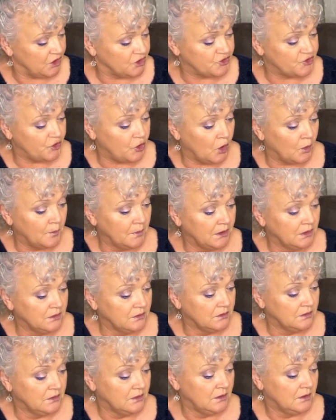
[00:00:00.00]
a drum.
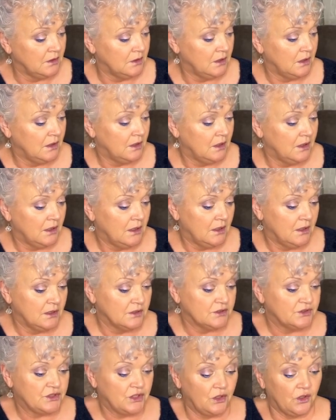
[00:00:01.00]

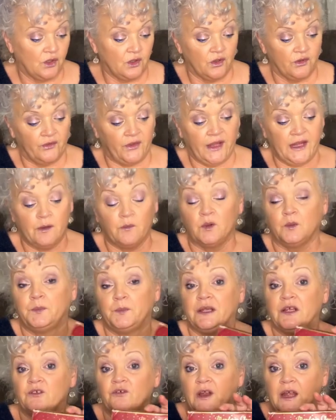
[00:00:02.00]
So they will be
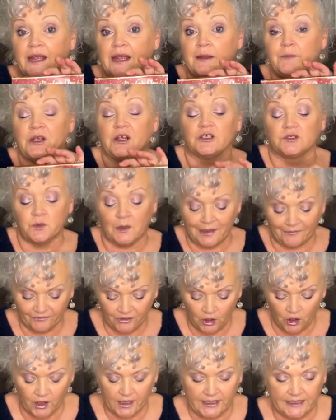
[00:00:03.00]
great, because what I've
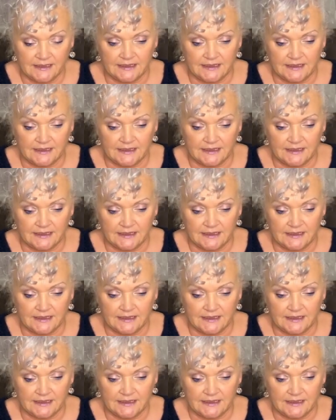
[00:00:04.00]
got